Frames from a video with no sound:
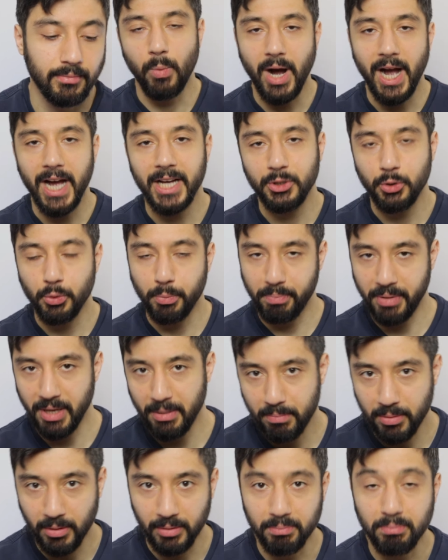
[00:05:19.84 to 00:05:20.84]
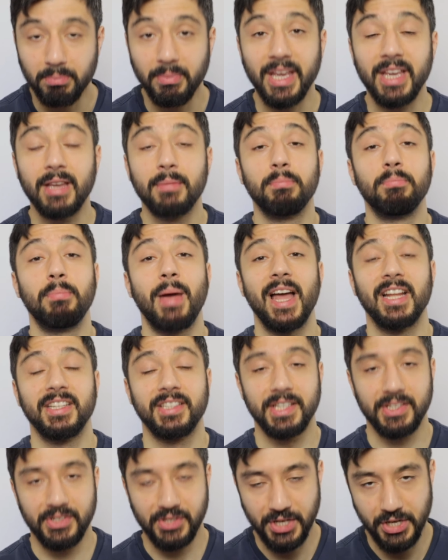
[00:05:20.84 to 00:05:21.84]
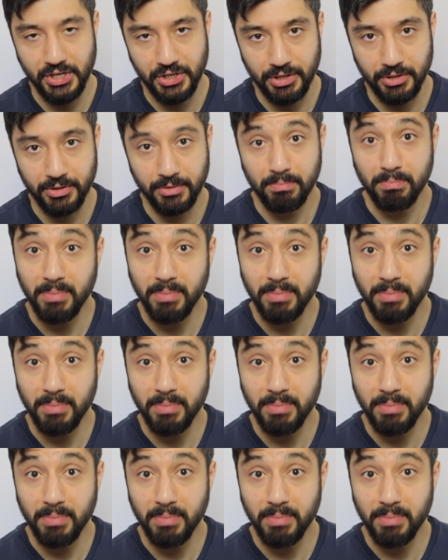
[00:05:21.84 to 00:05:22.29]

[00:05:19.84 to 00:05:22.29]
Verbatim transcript: Why do people make bad decisions?